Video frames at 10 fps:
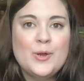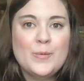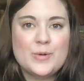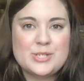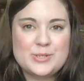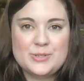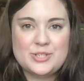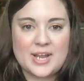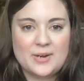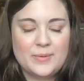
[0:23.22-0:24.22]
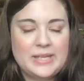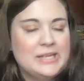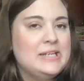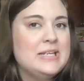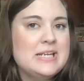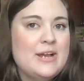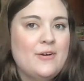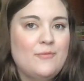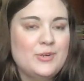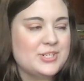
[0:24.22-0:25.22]
was too shadowy,
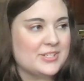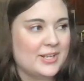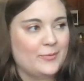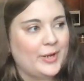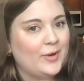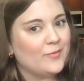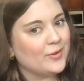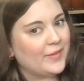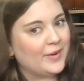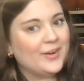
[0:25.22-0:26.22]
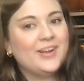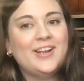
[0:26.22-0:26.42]
which is like right over there.